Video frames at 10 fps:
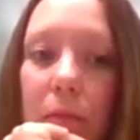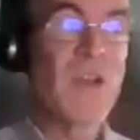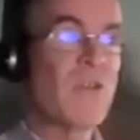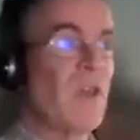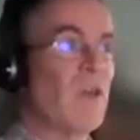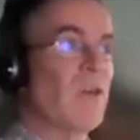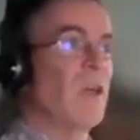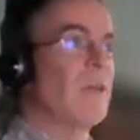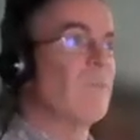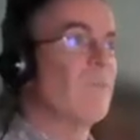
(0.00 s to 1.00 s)
the feature viewer,
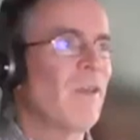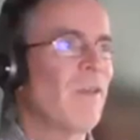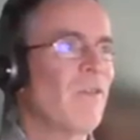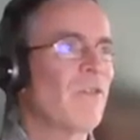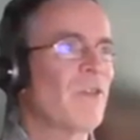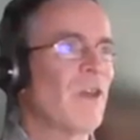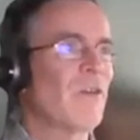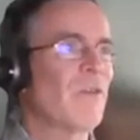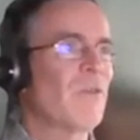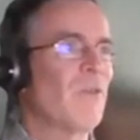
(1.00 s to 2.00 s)
yeah.
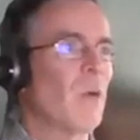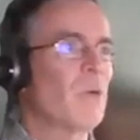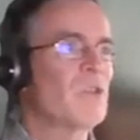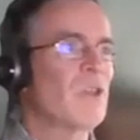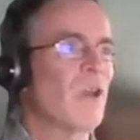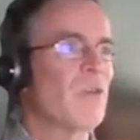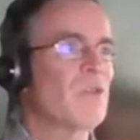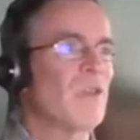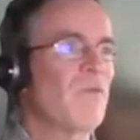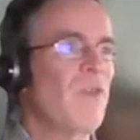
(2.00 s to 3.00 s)
So if I was to go
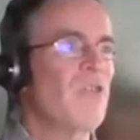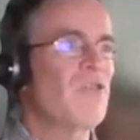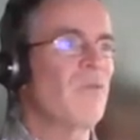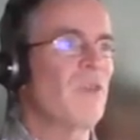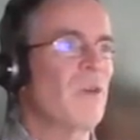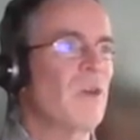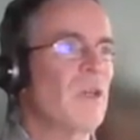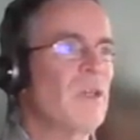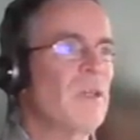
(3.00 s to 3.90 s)
to the feature viewer,